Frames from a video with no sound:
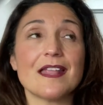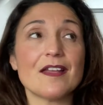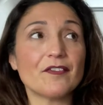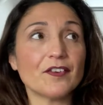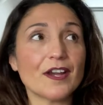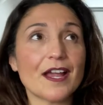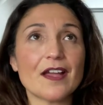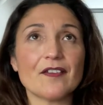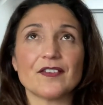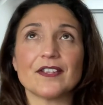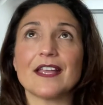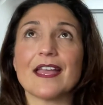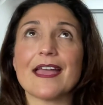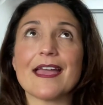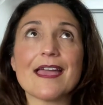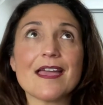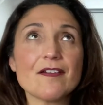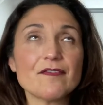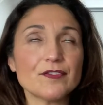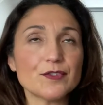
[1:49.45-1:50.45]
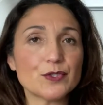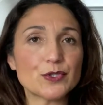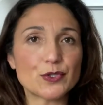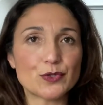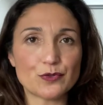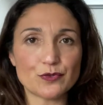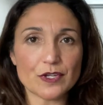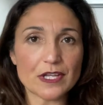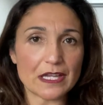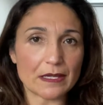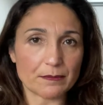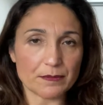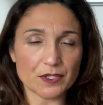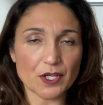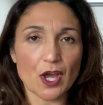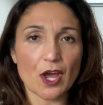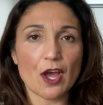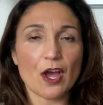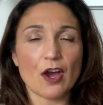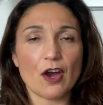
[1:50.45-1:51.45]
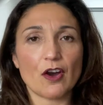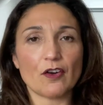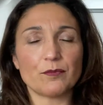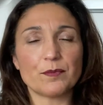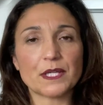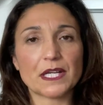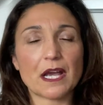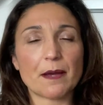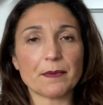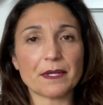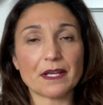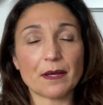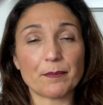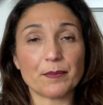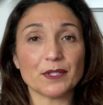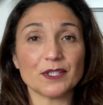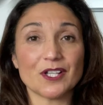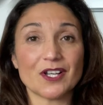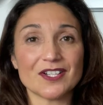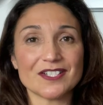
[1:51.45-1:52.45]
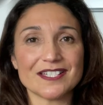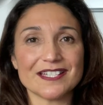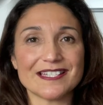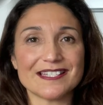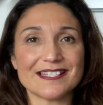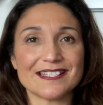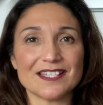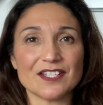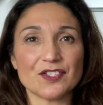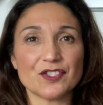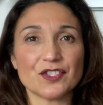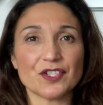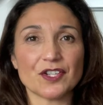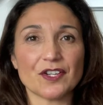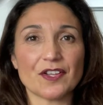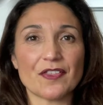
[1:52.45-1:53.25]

never having ever dreamed of becoming a Pilates teacher,